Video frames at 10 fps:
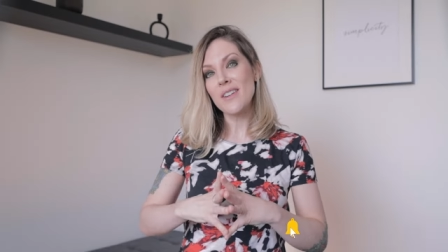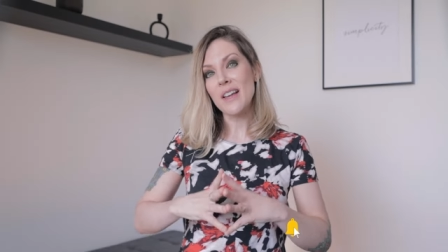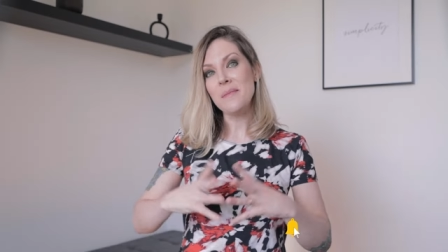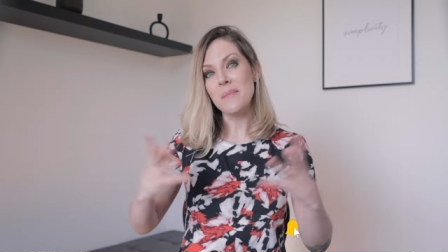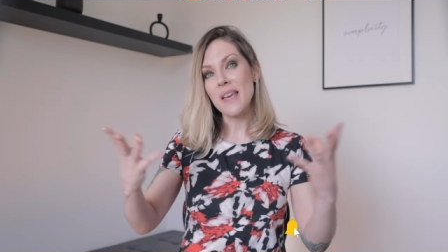
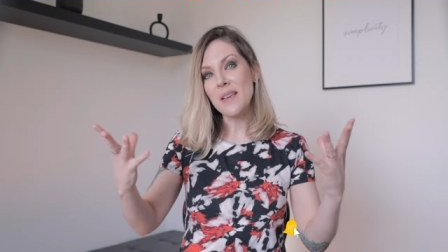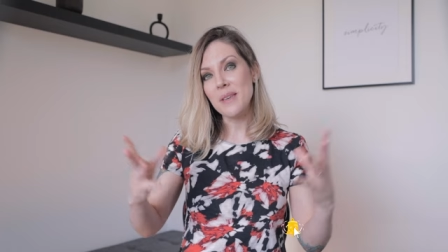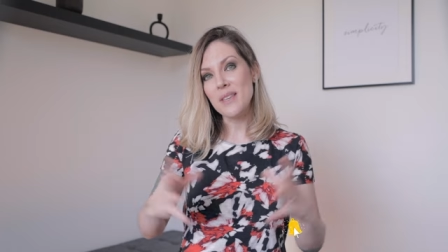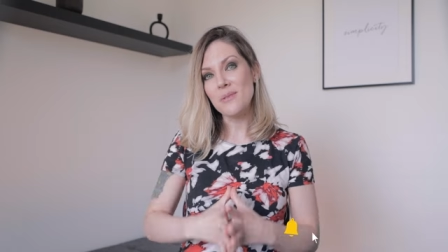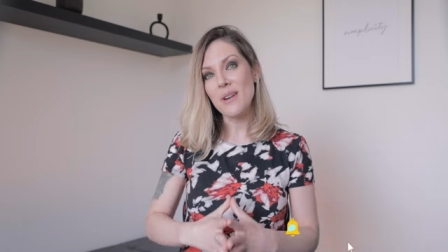and
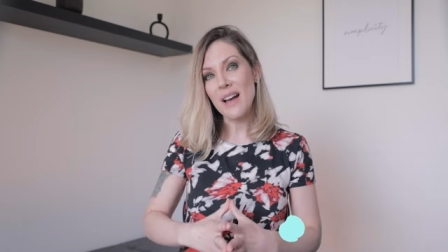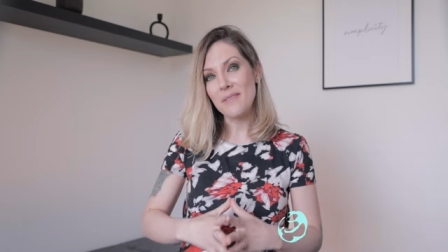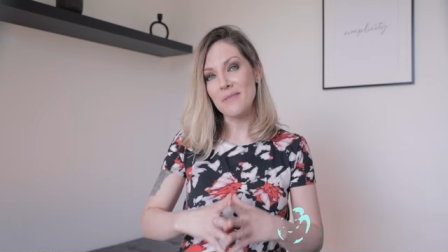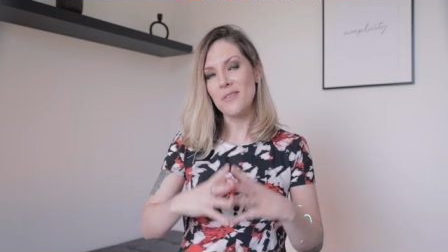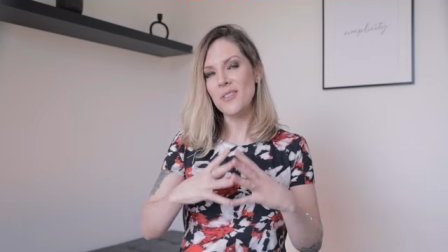maybe you
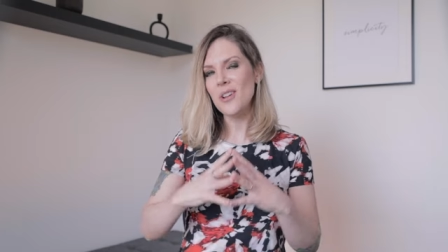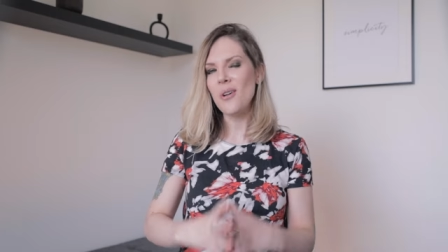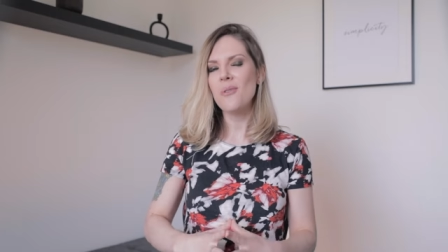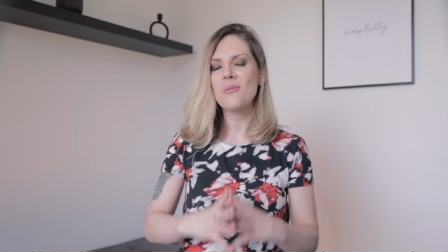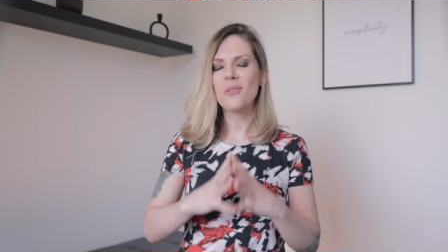have
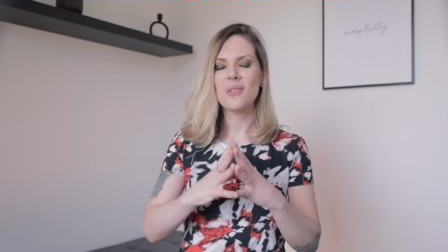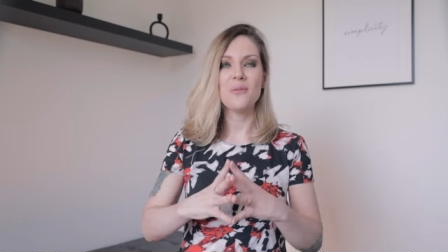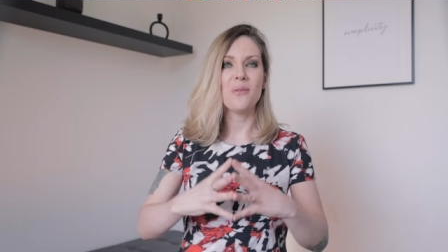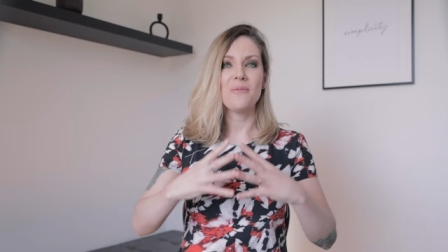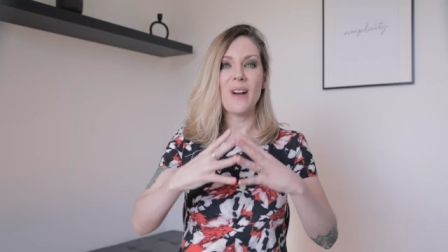no
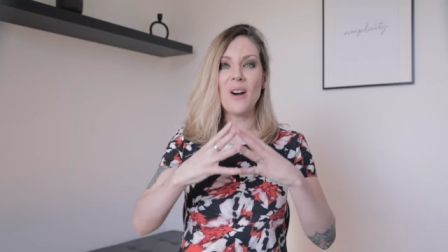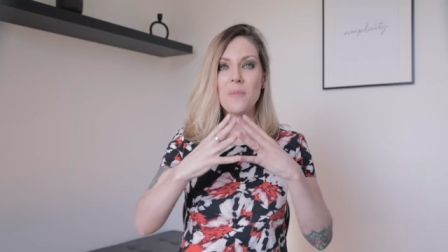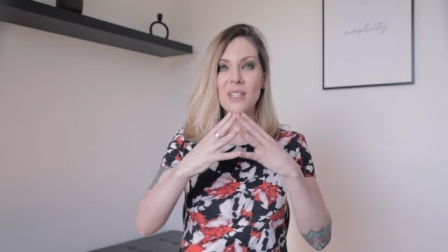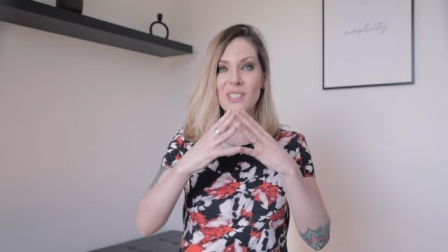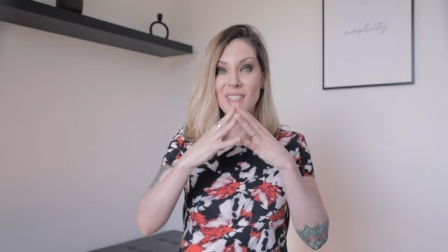clue of how
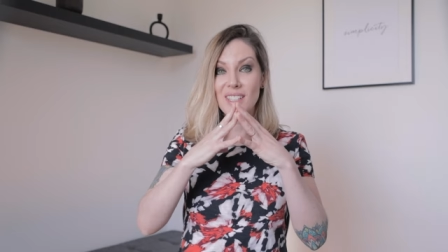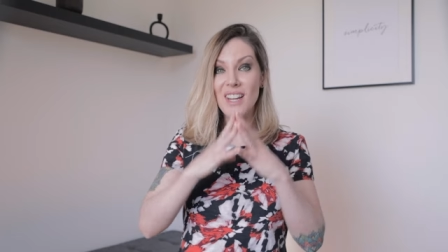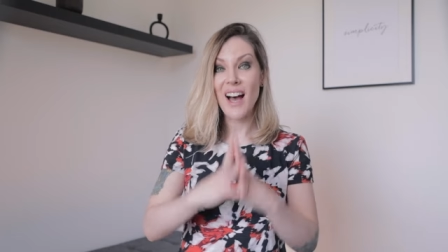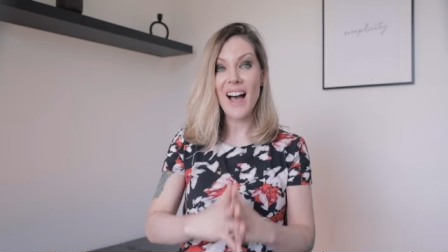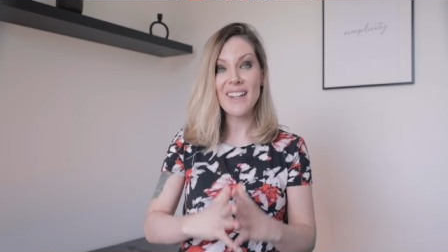much a
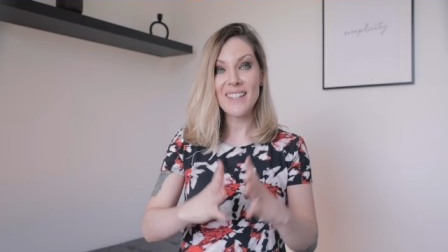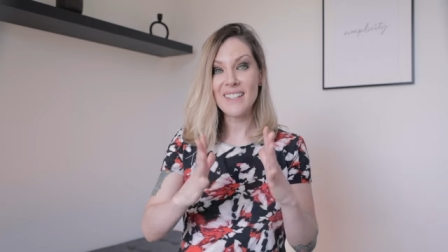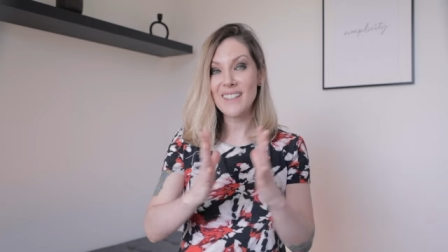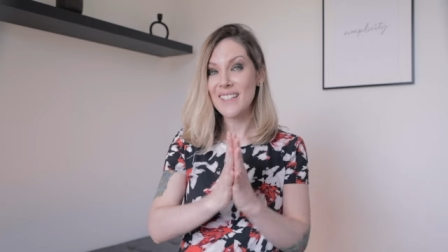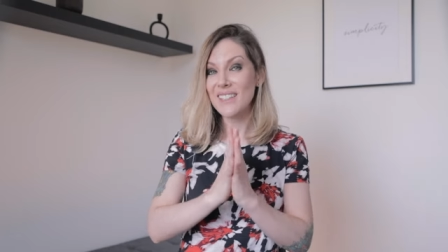
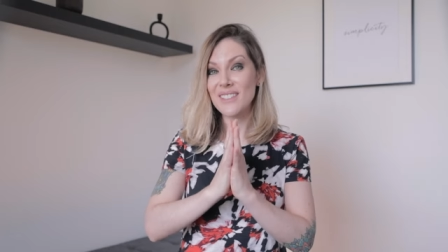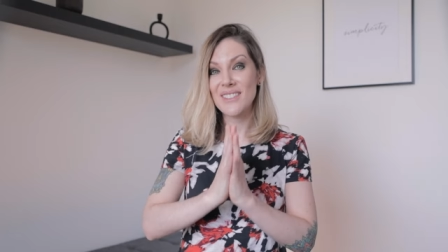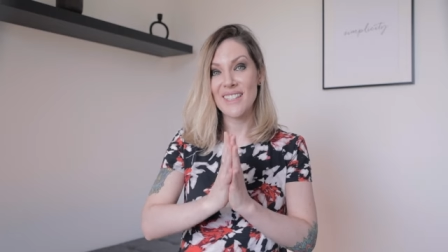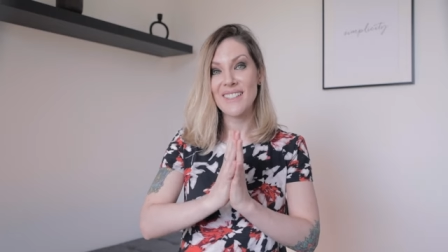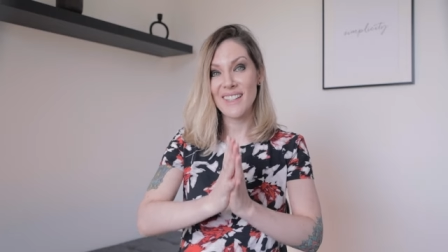tiny little
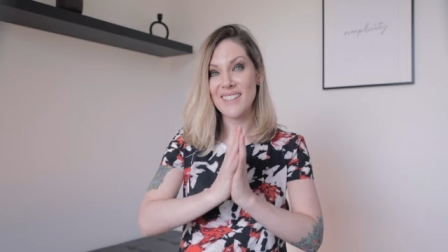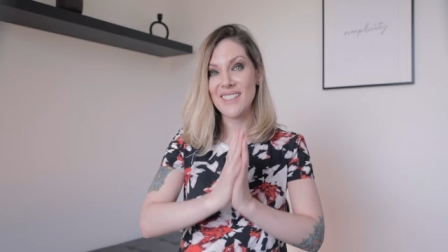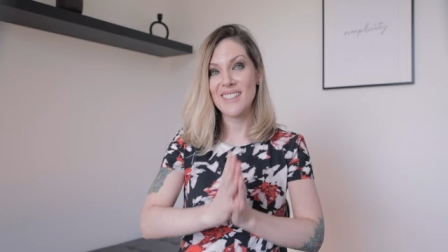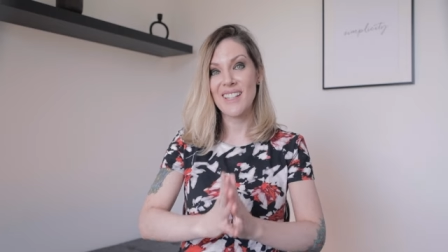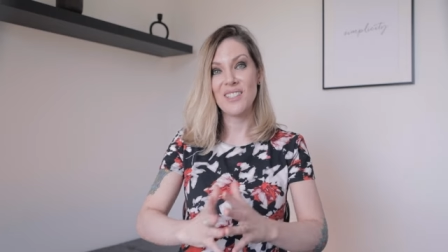thing like
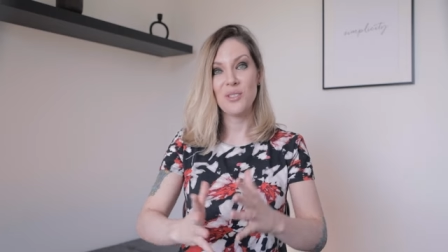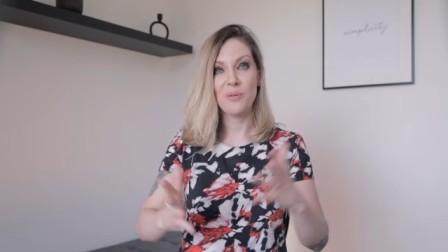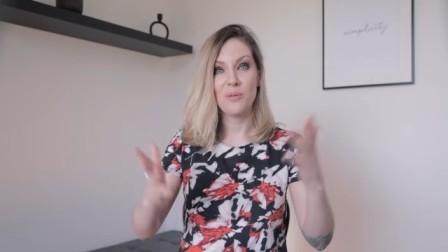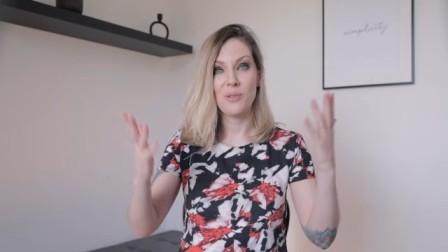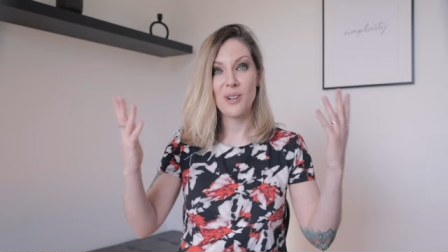this can do
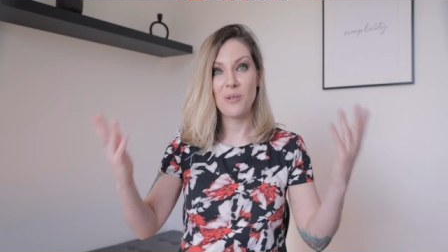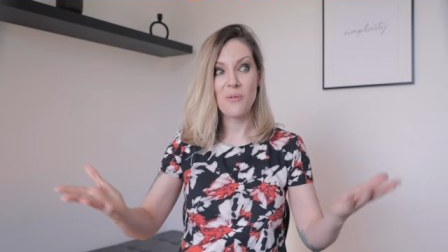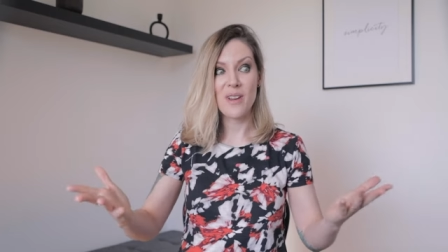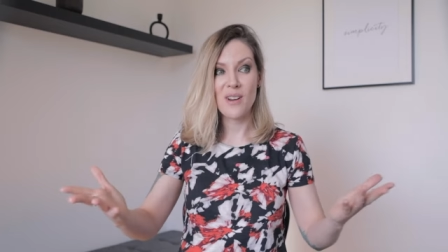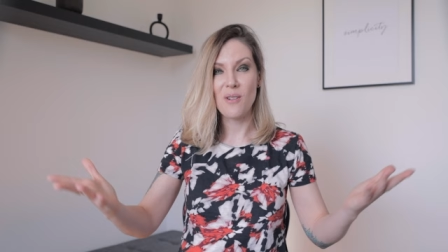for a
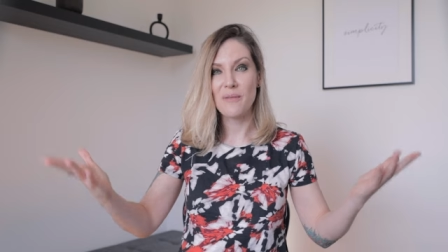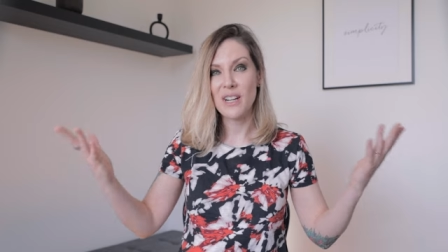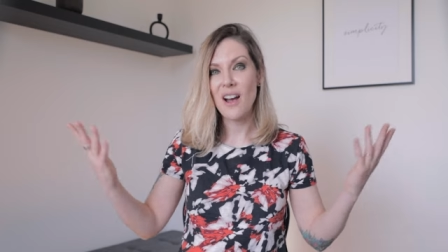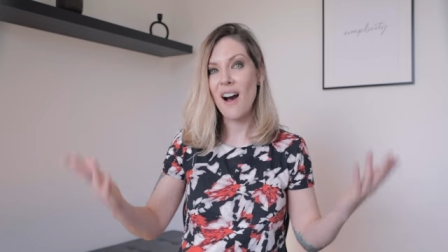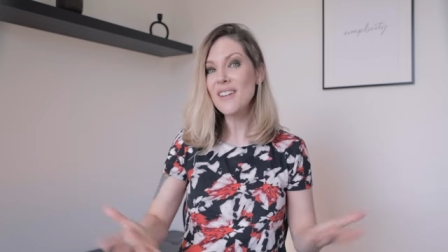career of a
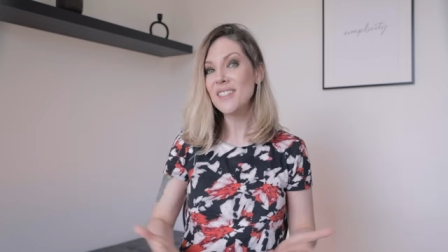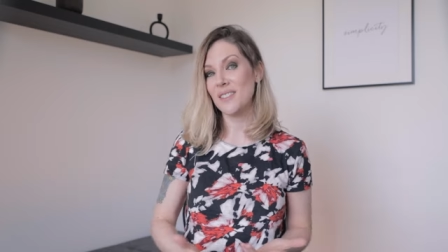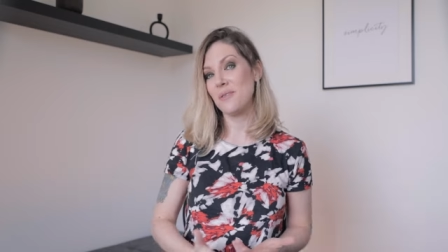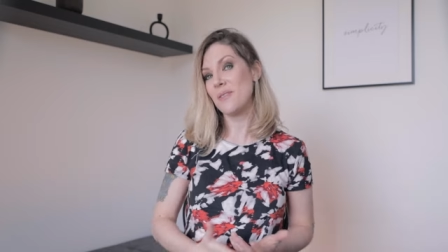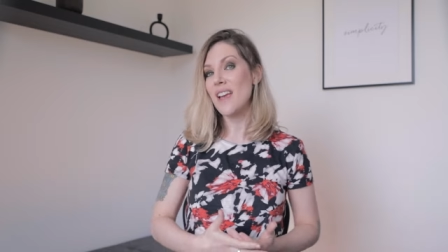
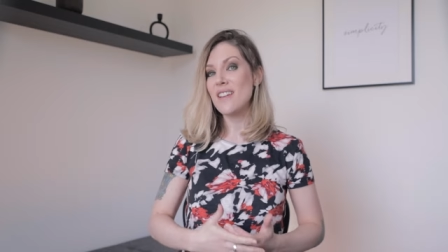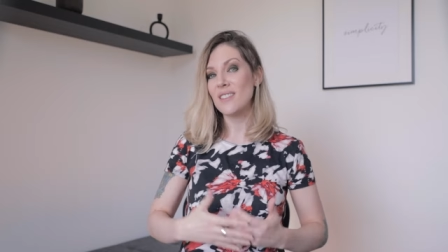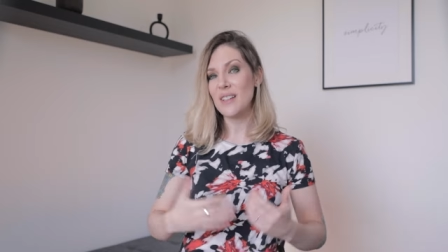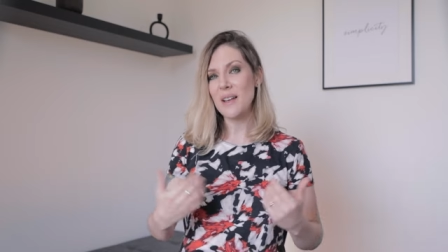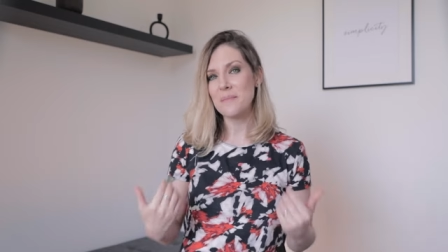content
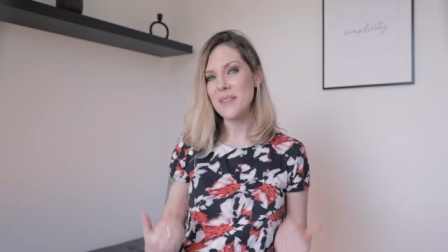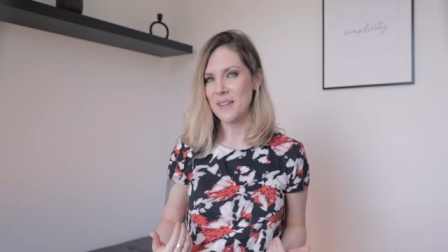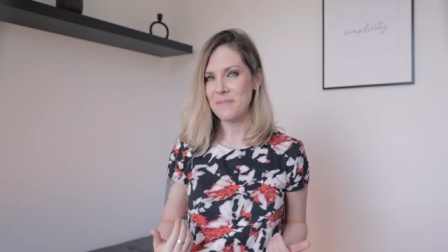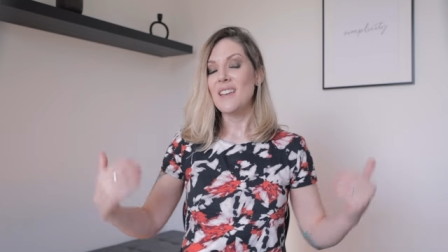creator like me.